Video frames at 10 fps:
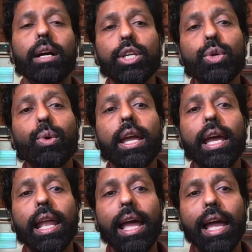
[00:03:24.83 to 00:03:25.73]
you
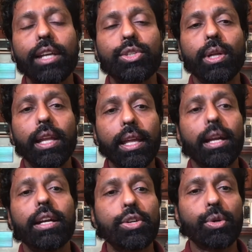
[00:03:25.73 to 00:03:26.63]
can actually
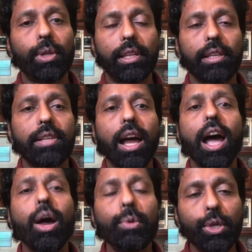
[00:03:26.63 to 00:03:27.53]
control this.
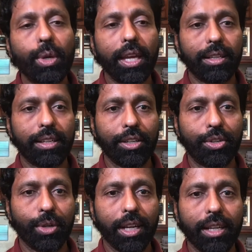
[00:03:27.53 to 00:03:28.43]
How you can
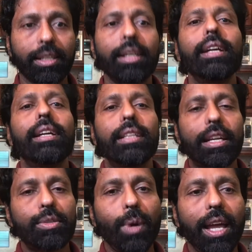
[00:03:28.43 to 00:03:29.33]
control it?
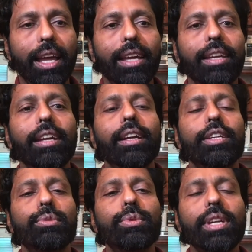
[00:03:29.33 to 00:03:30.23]
That's why
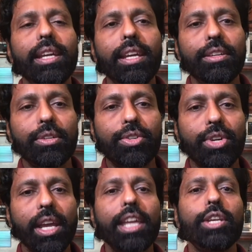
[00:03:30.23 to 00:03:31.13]
you need to
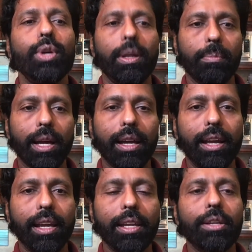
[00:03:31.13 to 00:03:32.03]
train your
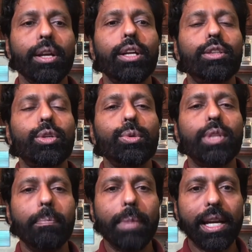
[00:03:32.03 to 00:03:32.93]
mind through
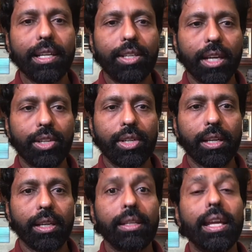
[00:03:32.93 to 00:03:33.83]
the
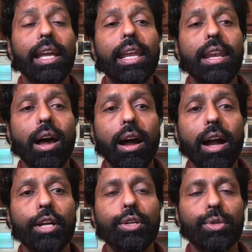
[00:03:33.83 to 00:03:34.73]
meditation in
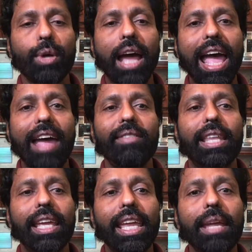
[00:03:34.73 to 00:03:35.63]
order to have
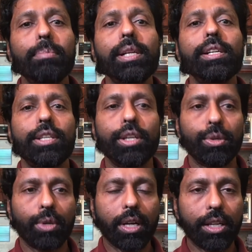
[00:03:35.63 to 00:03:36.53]
the ability
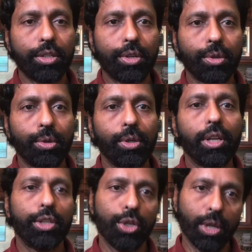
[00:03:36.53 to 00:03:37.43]
to control
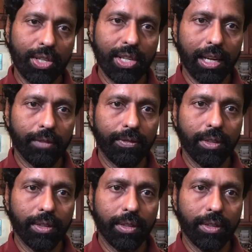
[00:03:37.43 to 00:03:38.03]
yourself.